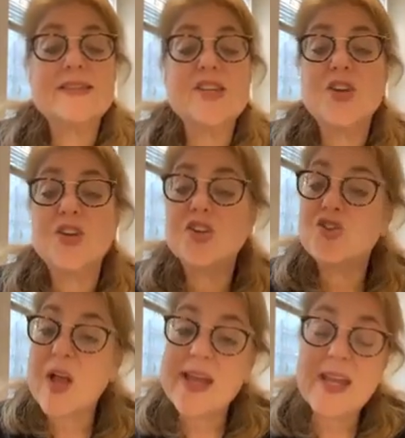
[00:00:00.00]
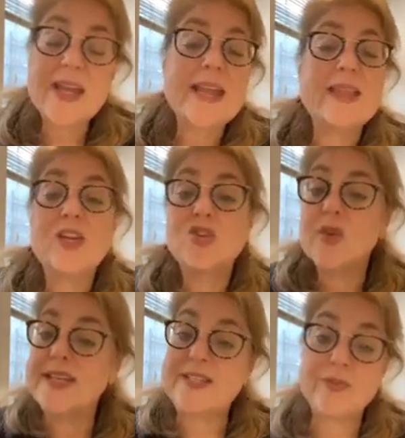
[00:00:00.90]
You can try it, and then you can
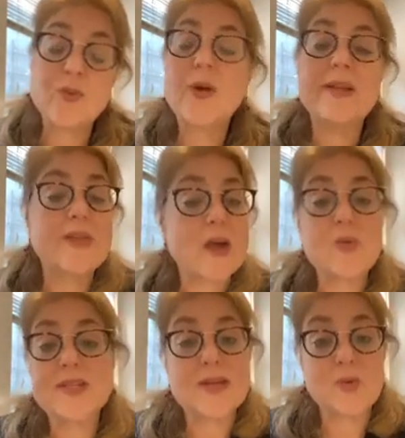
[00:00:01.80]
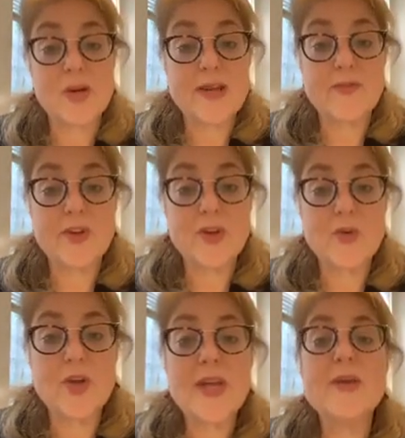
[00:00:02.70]
try a different one if that one's not working for
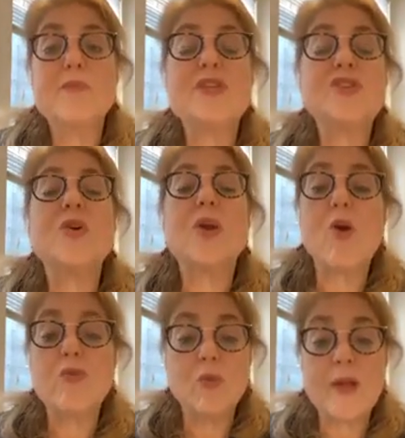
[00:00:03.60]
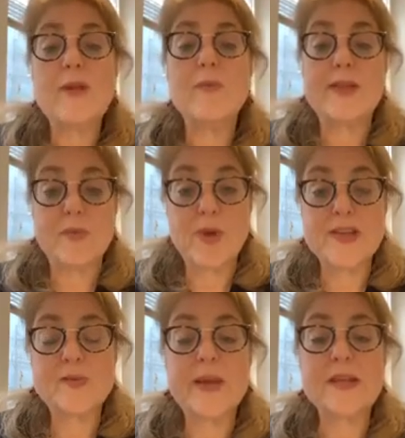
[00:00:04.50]
you. But don't get overwhelmed by the
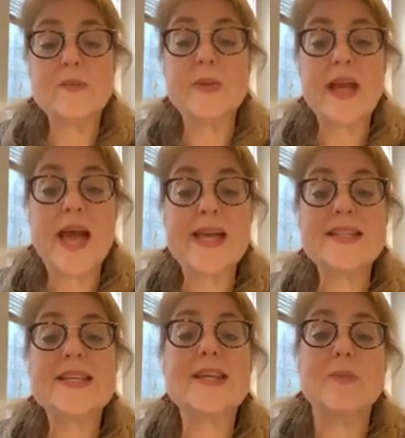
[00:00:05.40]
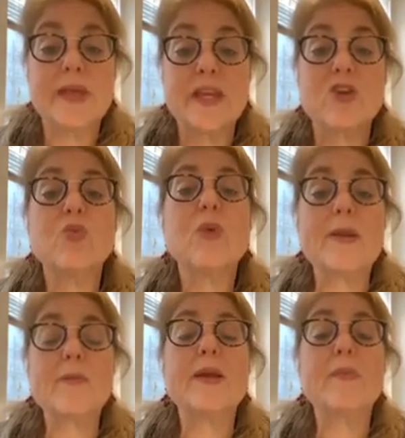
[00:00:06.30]
prospect, because it can be an
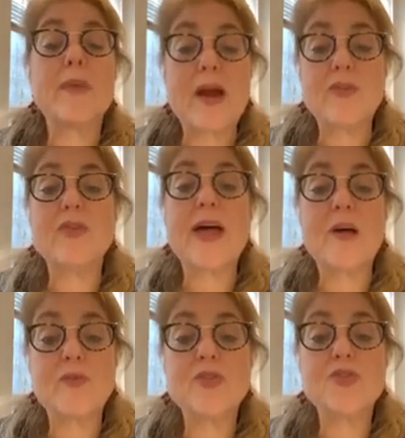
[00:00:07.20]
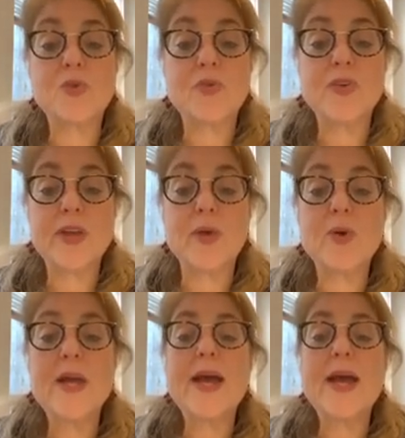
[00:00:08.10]
incredibly powerful, helpful tool for you.